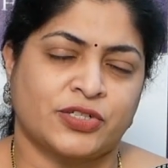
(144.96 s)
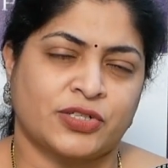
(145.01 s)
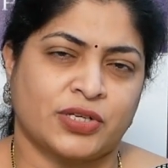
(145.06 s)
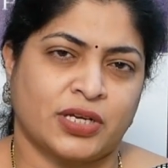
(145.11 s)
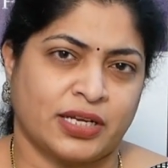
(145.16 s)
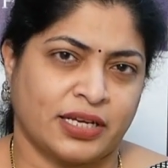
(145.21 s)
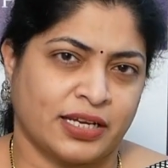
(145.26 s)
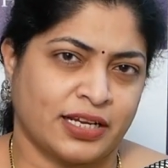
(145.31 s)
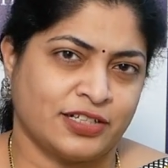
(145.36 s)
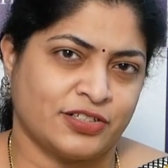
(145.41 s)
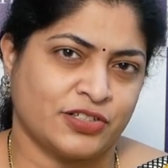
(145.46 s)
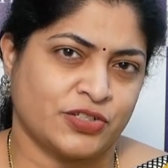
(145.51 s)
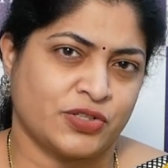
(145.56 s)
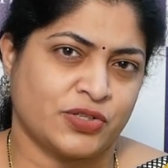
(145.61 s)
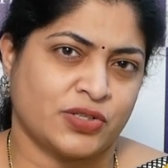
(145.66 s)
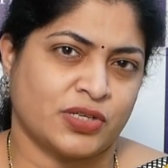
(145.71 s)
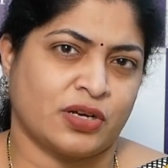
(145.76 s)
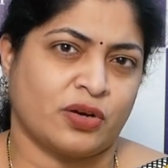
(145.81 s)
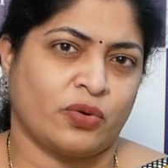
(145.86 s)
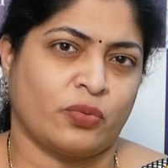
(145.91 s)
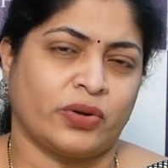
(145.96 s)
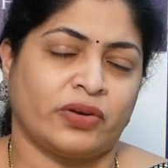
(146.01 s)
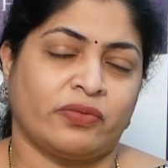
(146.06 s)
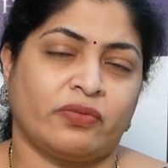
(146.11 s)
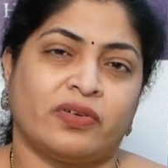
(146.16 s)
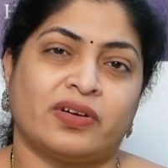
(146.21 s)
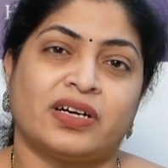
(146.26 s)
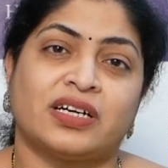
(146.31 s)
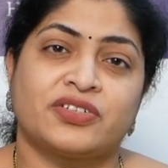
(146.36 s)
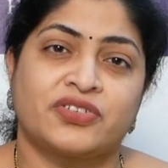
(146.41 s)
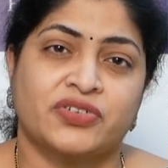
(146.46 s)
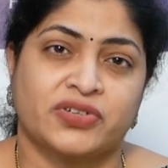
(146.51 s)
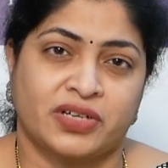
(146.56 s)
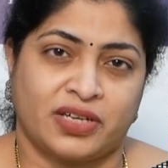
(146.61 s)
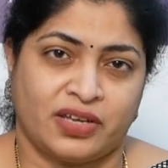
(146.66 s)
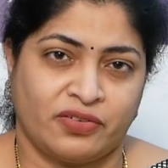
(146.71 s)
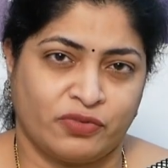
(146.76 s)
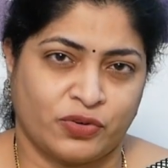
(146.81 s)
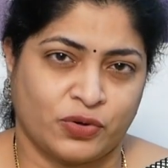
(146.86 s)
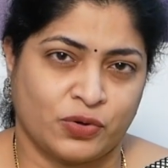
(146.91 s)
analgesia, when we are
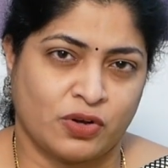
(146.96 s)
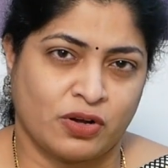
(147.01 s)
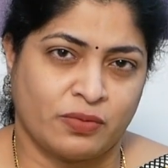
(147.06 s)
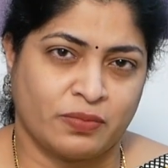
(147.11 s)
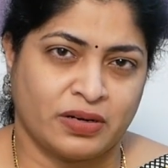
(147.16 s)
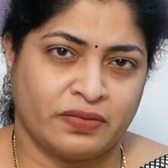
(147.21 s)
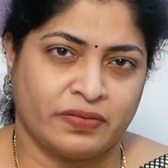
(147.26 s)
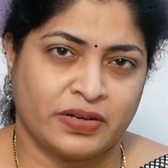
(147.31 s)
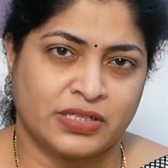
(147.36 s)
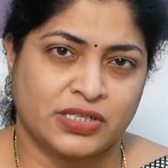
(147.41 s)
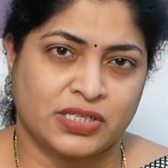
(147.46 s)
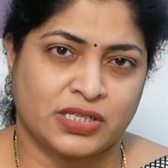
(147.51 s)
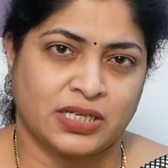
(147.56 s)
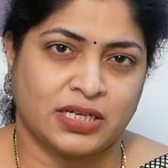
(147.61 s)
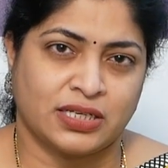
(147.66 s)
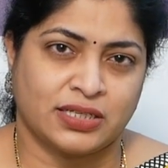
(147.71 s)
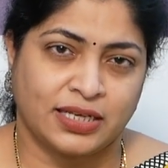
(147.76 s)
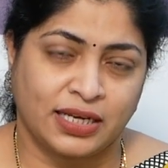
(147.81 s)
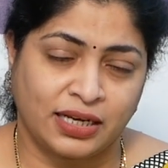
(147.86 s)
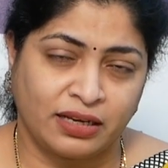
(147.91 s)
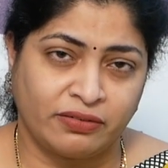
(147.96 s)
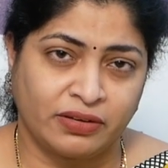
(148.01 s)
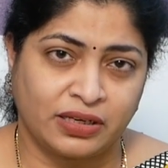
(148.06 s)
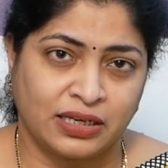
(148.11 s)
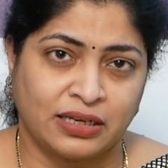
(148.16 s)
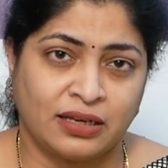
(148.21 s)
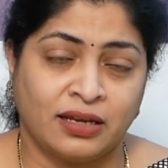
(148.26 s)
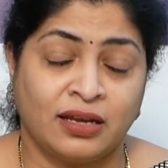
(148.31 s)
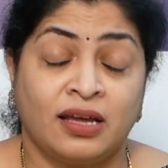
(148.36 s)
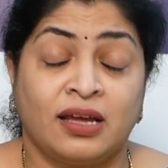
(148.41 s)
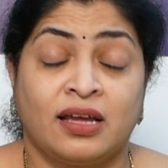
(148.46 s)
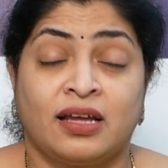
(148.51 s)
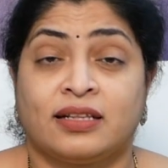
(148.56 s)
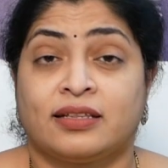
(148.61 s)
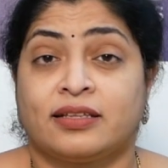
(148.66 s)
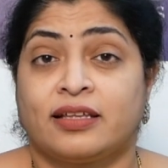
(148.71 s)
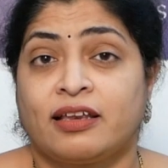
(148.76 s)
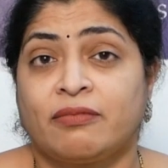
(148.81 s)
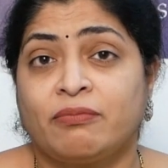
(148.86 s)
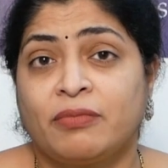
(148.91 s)
trying for normal vaginal delivery,
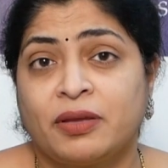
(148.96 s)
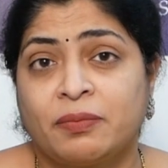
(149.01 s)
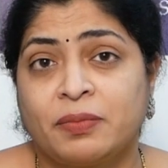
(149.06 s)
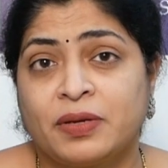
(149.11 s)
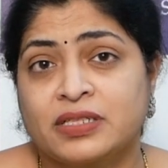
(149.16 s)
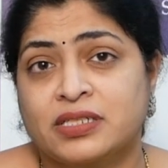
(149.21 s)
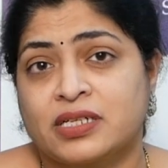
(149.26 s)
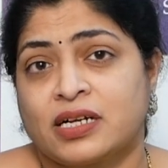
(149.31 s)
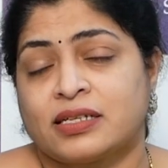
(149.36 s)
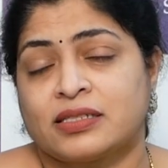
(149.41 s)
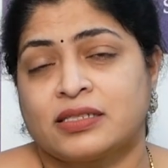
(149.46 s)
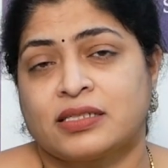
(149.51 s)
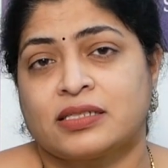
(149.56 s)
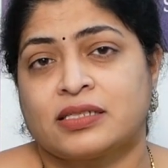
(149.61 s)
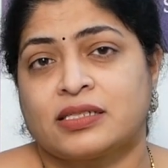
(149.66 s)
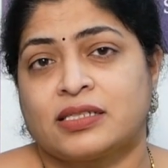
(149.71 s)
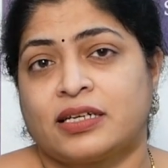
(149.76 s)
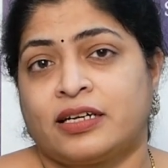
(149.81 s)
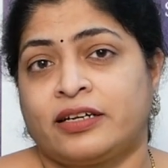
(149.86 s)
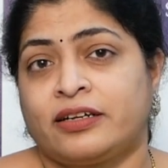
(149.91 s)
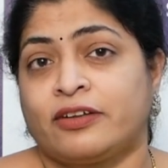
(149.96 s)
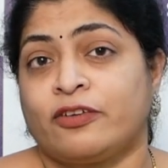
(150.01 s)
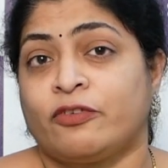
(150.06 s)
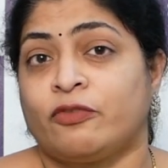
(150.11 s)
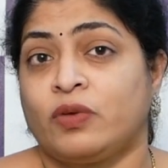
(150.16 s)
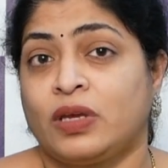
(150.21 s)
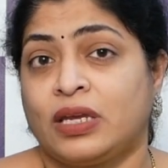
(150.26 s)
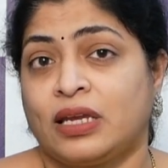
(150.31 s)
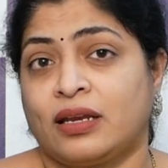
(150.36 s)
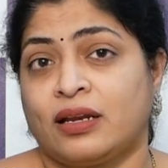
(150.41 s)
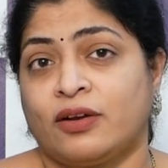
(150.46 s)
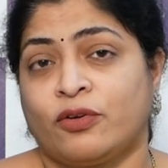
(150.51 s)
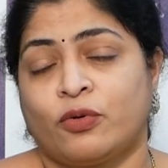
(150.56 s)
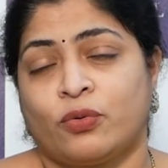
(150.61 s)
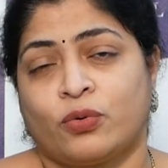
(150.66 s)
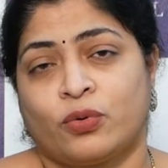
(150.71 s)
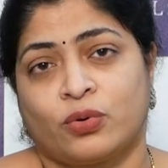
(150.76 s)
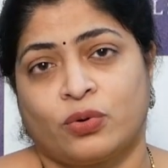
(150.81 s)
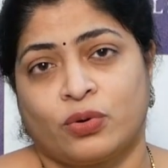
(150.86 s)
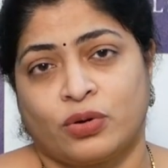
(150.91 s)
there may be chances that we can
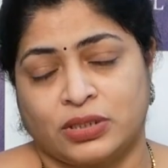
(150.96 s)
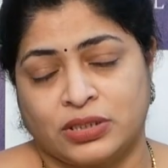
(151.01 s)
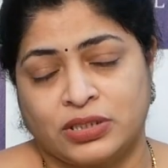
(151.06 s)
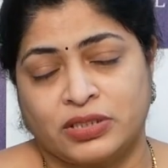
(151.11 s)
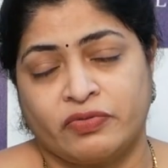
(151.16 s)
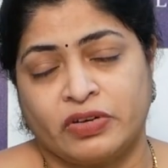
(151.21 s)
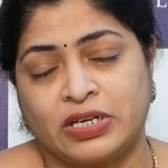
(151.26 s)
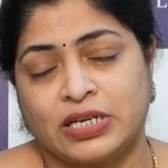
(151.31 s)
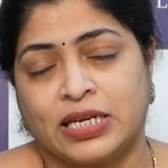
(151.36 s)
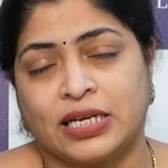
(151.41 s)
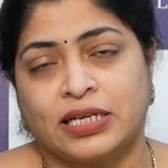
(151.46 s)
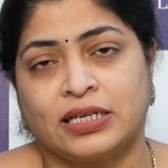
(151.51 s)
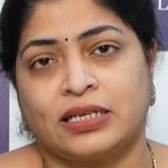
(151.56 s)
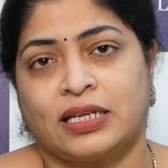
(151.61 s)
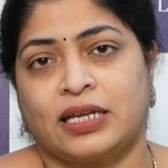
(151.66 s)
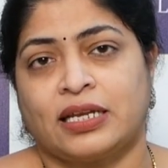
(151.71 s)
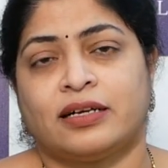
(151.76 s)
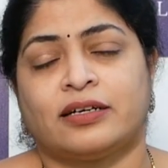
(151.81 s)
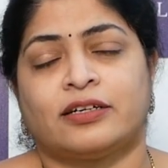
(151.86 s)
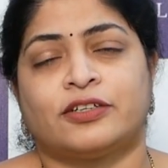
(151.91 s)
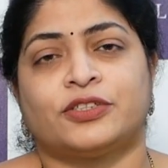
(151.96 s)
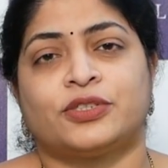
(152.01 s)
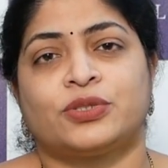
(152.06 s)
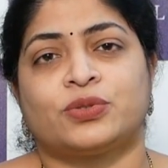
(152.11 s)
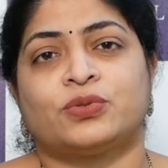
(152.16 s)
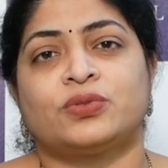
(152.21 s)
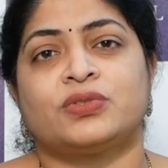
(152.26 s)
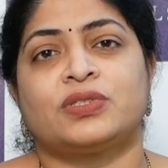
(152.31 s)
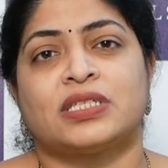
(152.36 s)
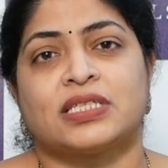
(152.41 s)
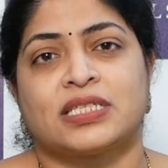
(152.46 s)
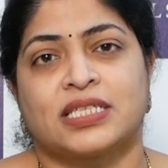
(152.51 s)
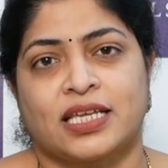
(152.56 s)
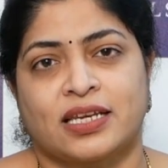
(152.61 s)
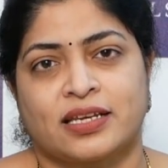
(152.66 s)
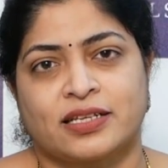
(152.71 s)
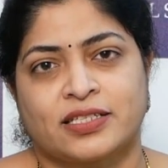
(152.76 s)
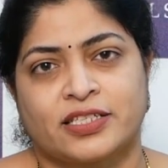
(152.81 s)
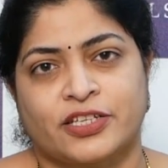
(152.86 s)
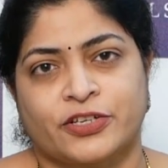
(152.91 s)
take her to
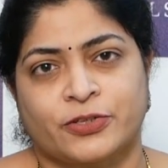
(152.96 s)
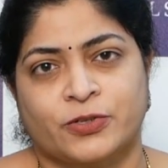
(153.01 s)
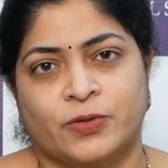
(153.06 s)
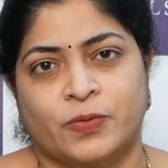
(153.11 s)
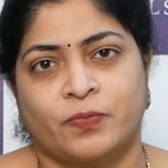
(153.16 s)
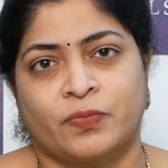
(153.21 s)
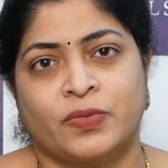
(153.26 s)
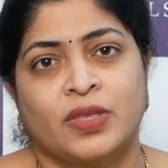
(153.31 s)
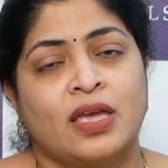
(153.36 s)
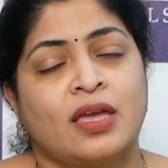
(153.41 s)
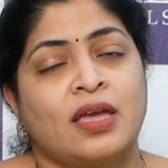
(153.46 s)
cesarean section.